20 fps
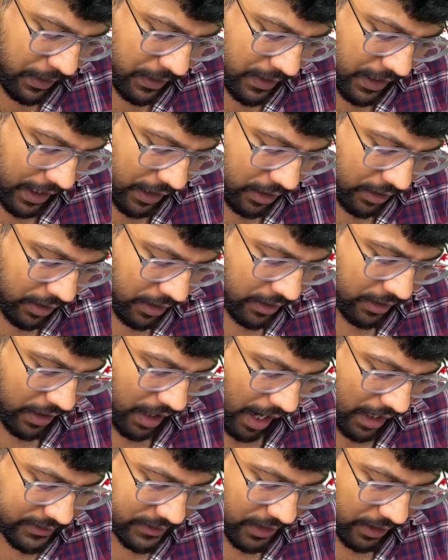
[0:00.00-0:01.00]
the
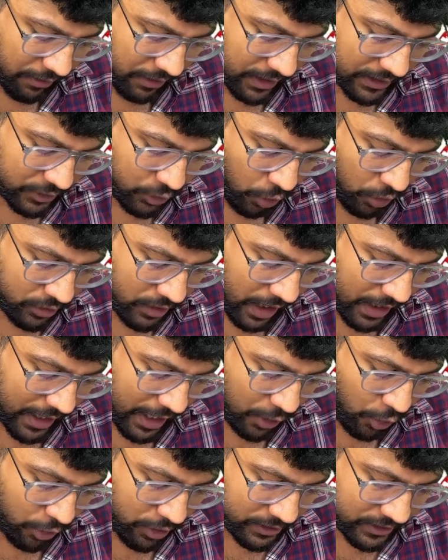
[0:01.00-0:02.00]
caste survey, it shows that
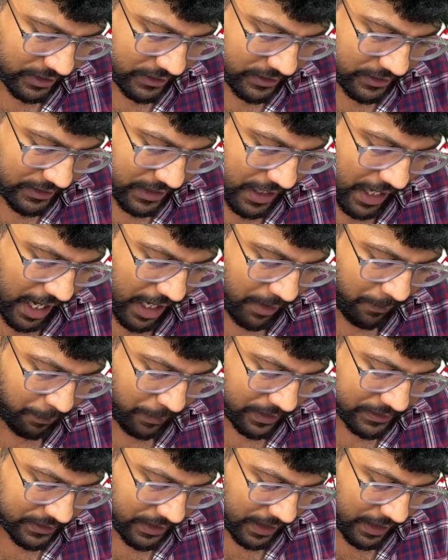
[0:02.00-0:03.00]
around
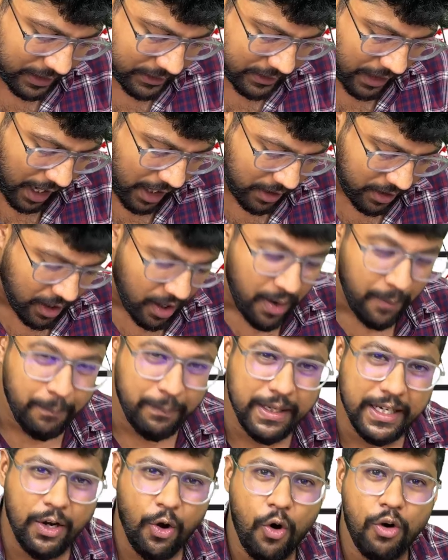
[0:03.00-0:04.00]
68% are
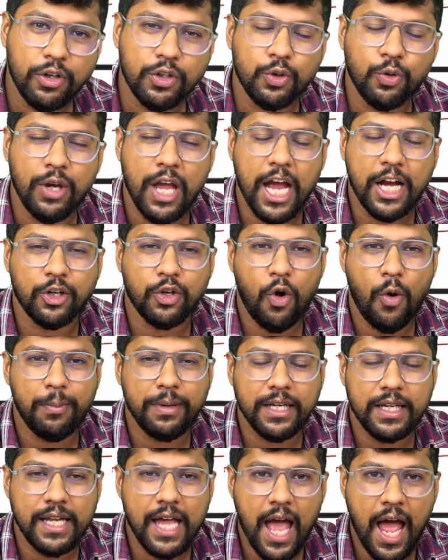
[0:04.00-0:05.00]
belong to
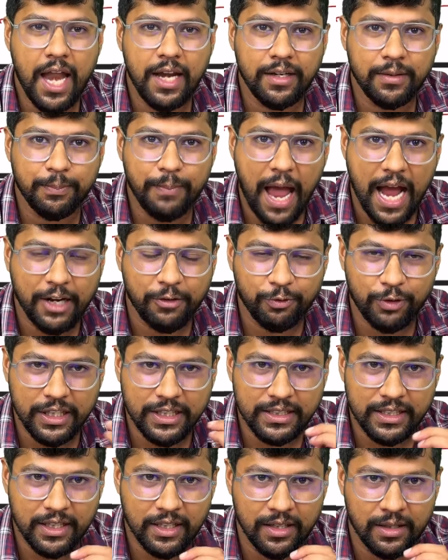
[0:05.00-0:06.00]
economically and
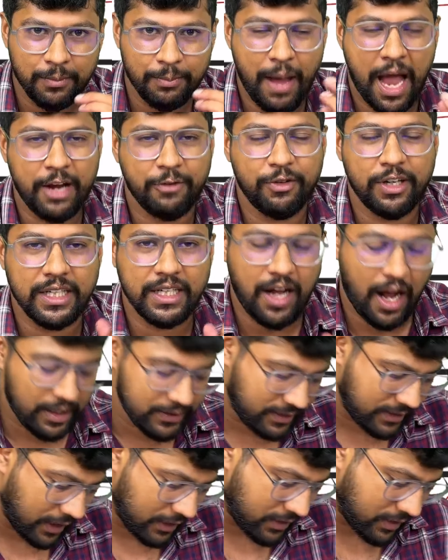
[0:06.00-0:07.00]
backward
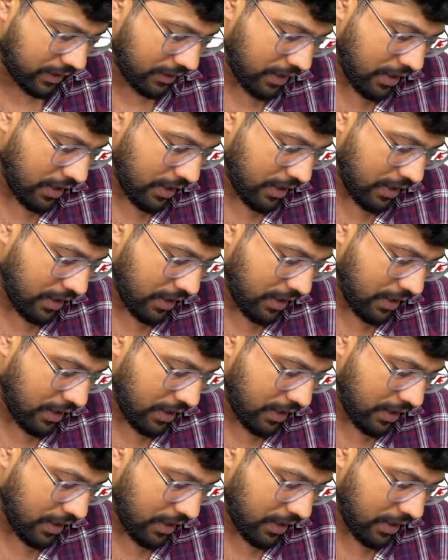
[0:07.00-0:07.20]
caste section.